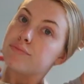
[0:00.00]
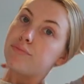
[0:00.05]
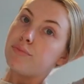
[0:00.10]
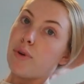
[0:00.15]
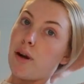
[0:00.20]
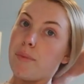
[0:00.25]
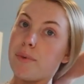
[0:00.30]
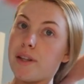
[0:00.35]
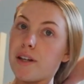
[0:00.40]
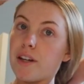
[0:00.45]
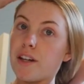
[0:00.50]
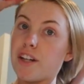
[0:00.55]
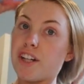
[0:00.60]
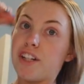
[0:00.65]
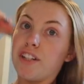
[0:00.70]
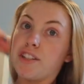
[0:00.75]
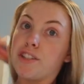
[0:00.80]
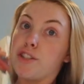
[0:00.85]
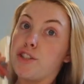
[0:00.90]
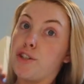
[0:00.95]
probably like a
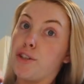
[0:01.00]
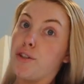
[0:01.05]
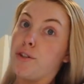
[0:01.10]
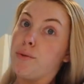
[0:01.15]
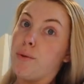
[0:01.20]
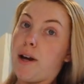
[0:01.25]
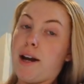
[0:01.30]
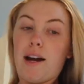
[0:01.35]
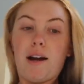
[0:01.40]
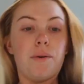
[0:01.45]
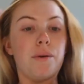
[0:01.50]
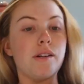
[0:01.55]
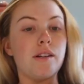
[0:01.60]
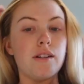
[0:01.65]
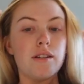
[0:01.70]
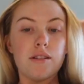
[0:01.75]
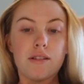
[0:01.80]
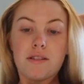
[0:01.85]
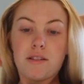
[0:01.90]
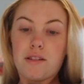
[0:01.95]
good two
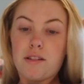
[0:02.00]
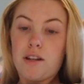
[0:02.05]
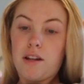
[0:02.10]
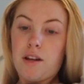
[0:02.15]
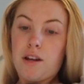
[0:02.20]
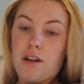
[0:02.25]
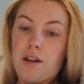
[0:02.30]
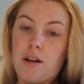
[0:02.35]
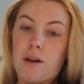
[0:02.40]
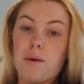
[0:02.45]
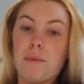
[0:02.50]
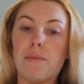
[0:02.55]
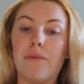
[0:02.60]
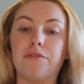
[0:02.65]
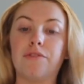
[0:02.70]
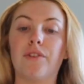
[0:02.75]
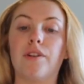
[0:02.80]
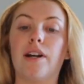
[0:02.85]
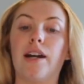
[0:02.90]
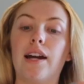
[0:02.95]
hours
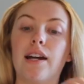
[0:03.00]
before I